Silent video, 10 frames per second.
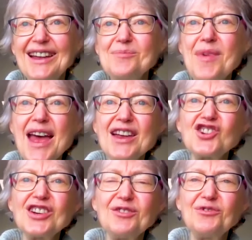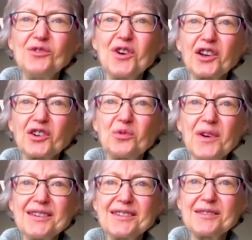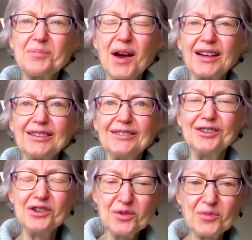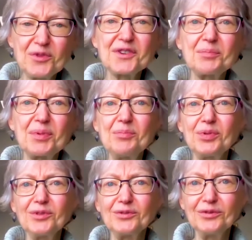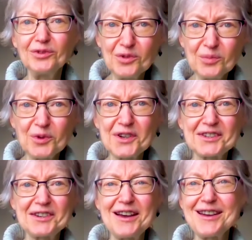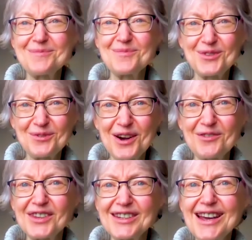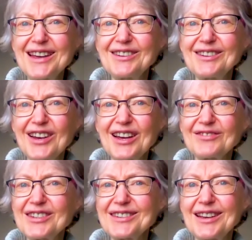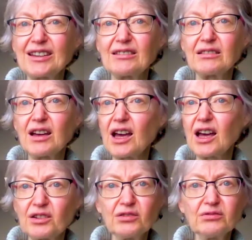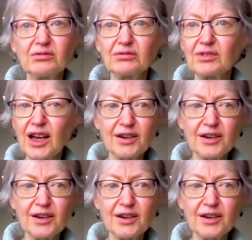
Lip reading: And imagine if you got quizzed by numerous people numerous times throughout the day and you have to say, I don't know,